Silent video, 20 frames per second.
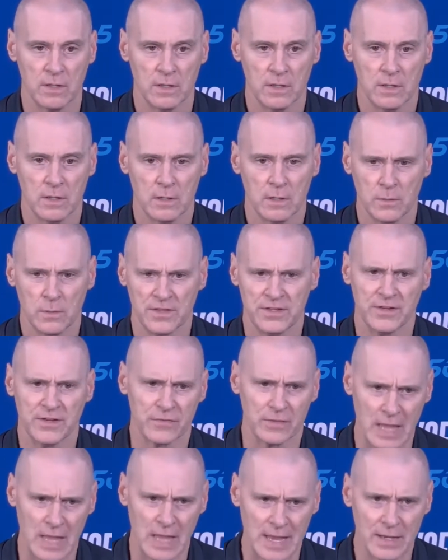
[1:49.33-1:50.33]
the different
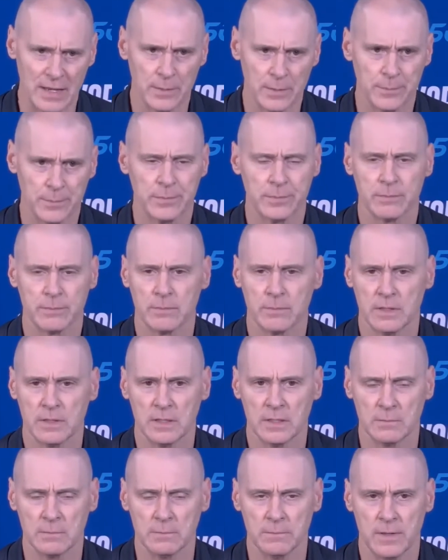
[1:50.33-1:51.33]
lineup,
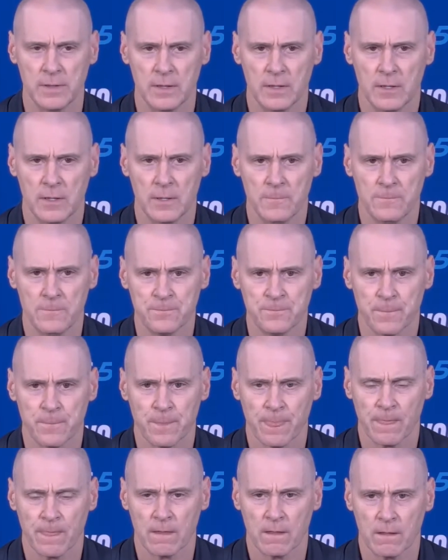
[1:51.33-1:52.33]

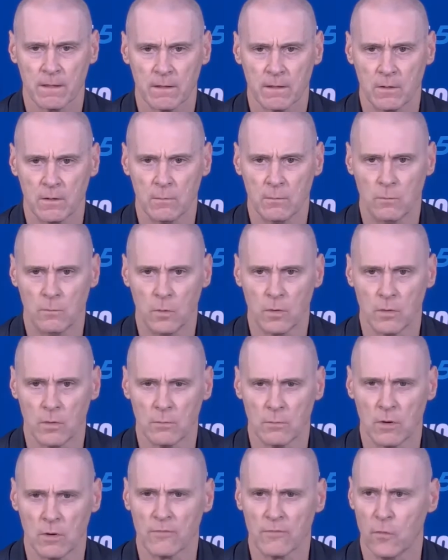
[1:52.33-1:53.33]
you know,
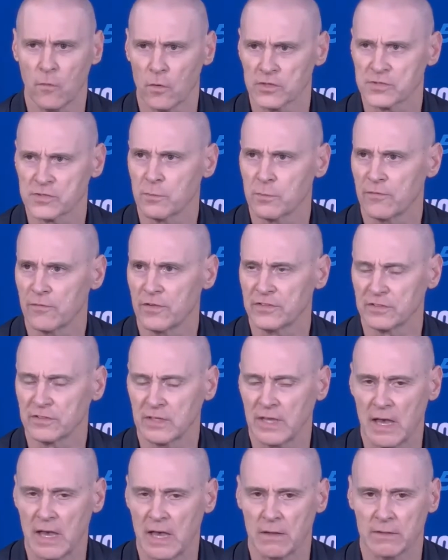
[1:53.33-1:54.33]
more force, more
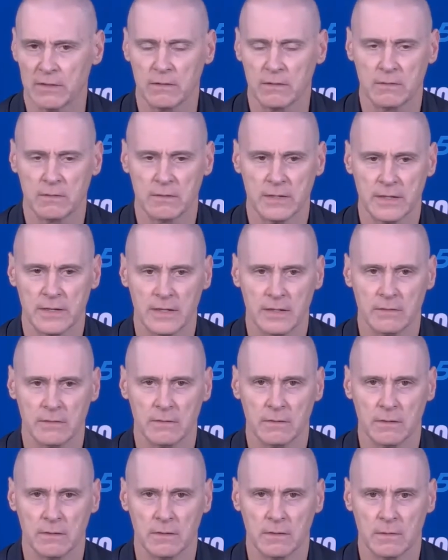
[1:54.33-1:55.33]
physicality, and
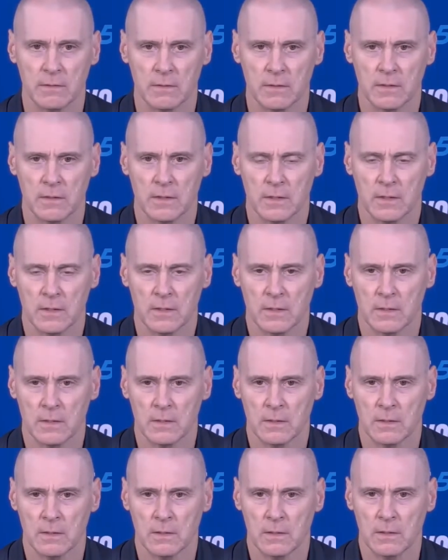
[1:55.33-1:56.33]

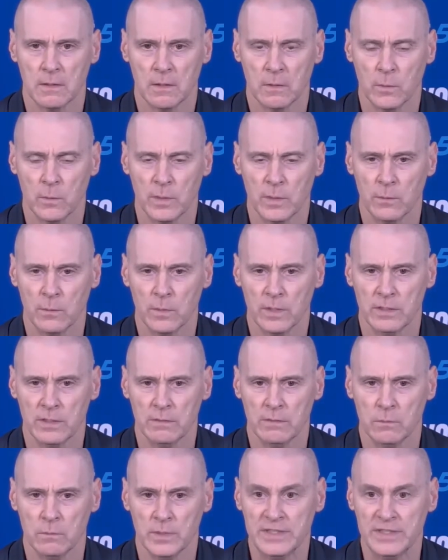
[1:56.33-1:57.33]
you know,
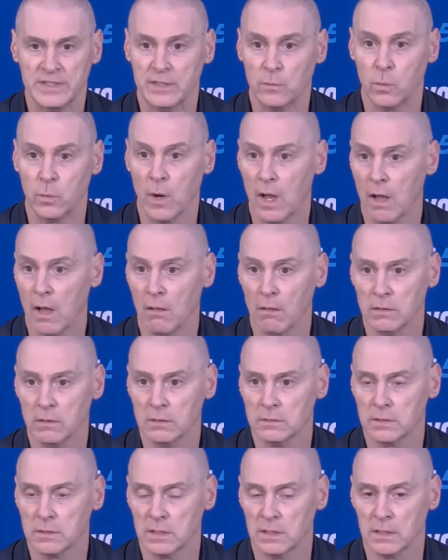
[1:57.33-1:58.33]
we did well
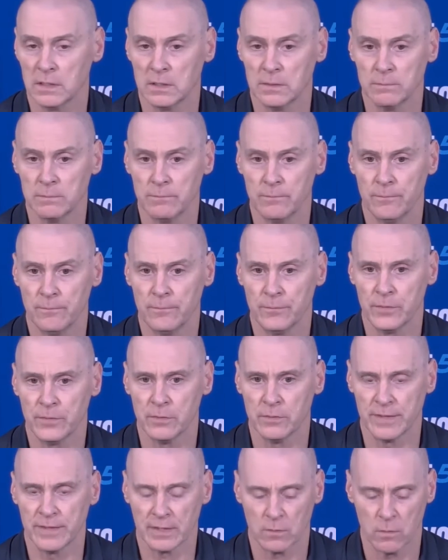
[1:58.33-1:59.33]
during
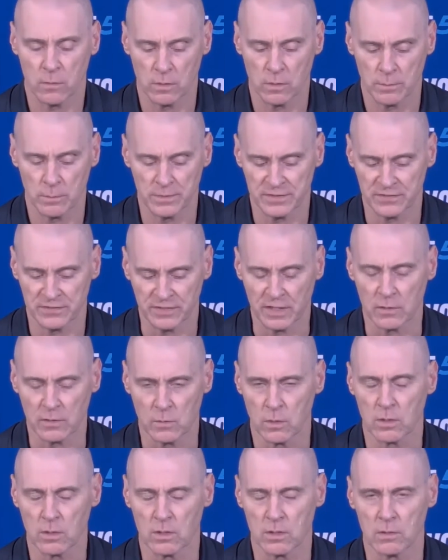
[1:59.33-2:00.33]
that quarter. But the second
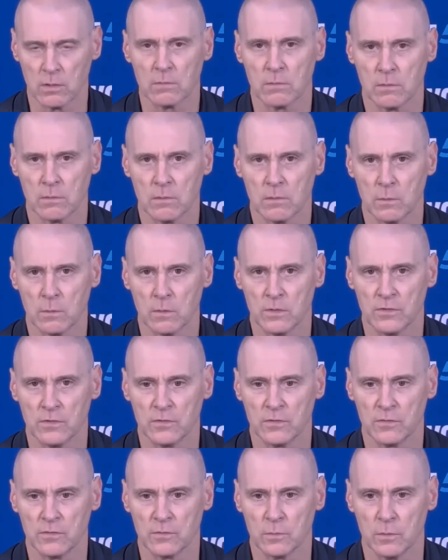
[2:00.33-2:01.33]
quarter
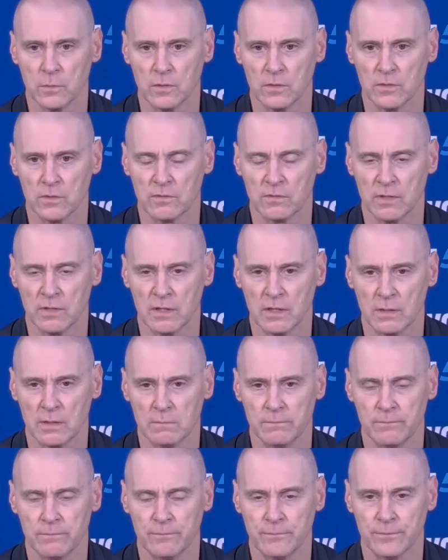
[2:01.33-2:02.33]
was
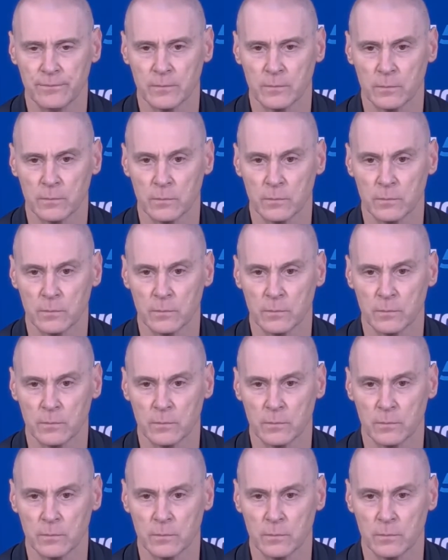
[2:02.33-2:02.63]
really